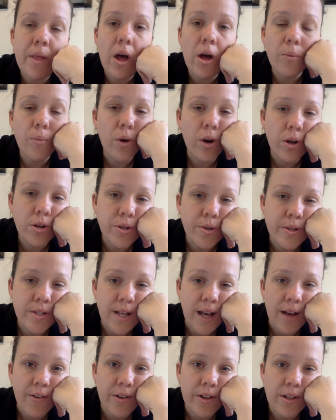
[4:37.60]
what I'll do is
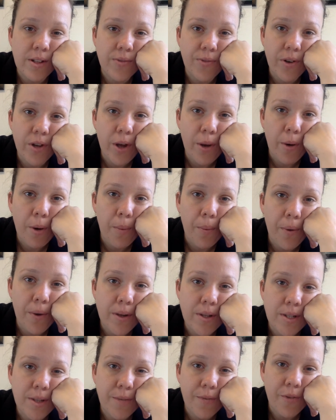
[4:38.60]
after this video, I'll
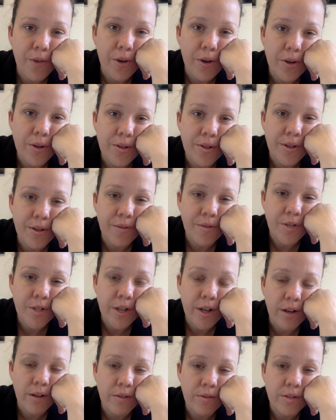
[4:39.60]
post some photos of
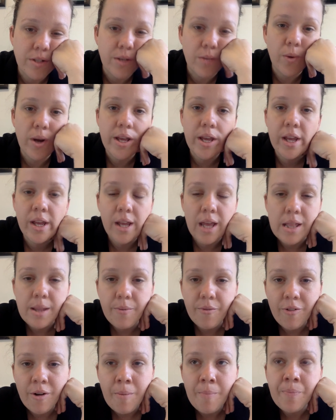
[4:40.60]
shelves and where you can get
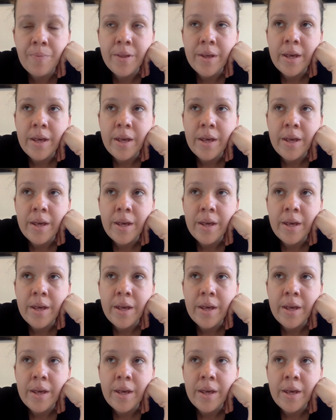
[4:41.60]
them from.